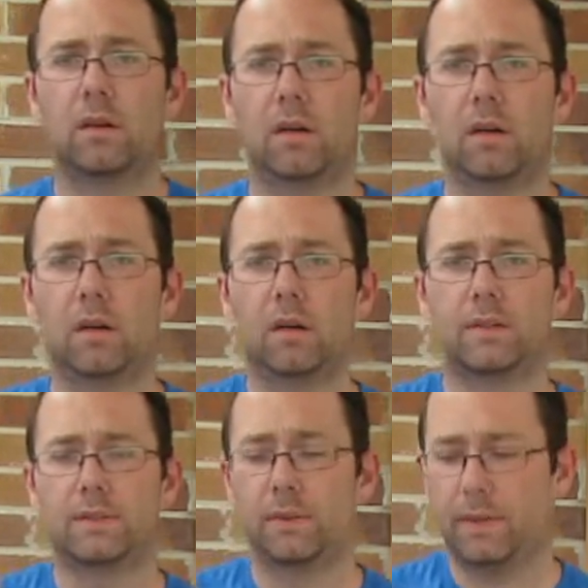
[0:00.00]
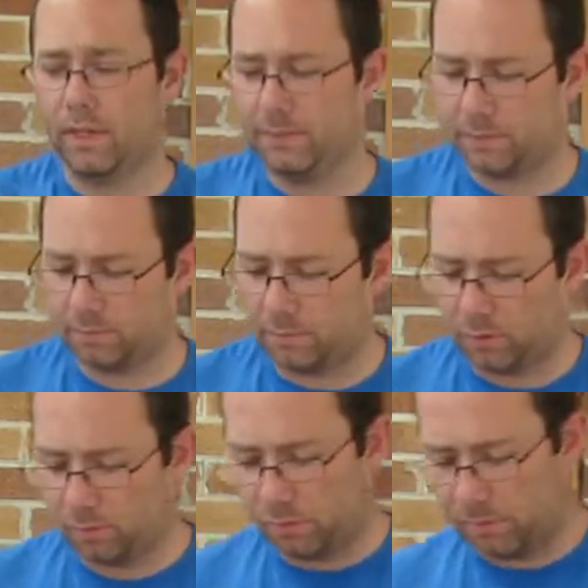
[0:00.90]
Alright, so we have some
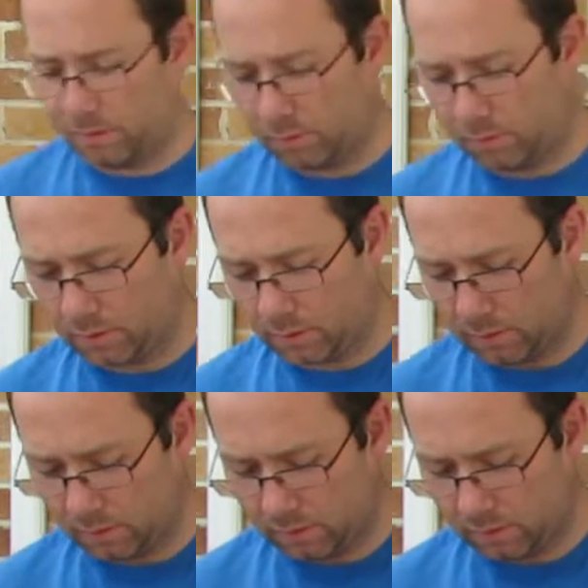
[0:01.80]
new warmer water.